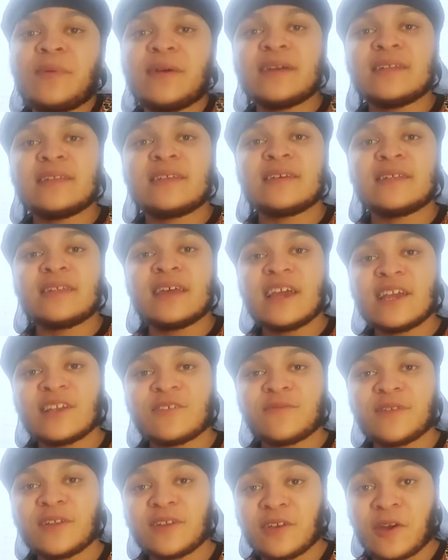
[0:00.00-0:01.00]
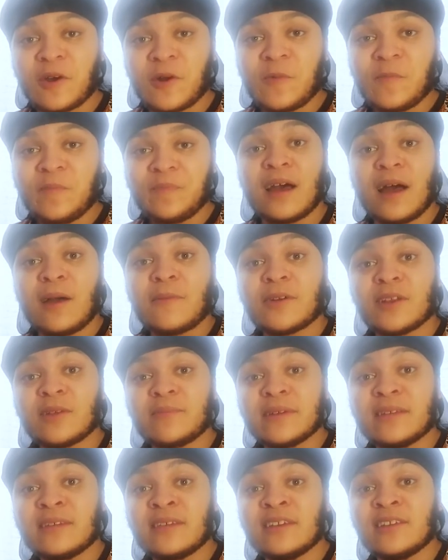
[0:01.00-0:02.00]
But in today's video, I'm going to
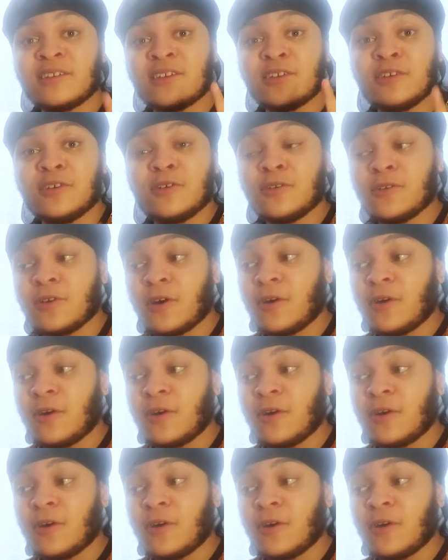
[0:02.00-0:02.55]
be teaching you